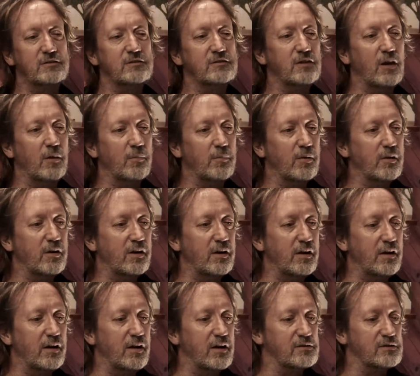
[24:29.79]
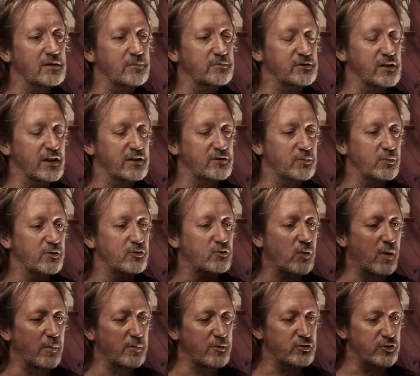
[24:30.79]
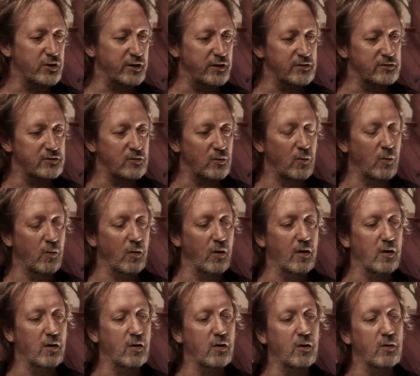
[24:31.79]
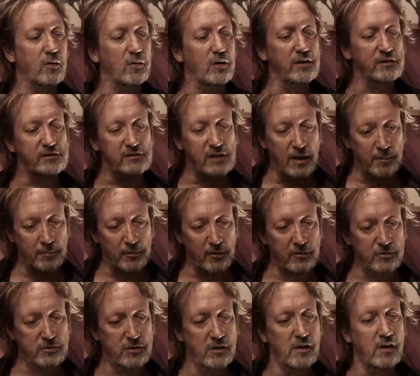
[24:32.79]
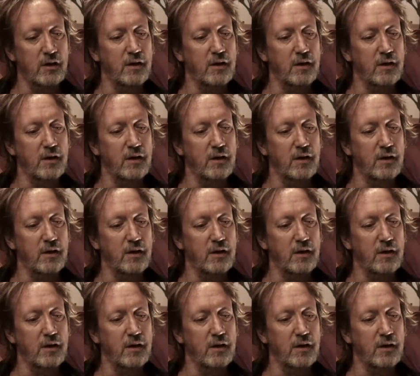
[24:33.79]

somebody is obsessed with drum machines or early samplers.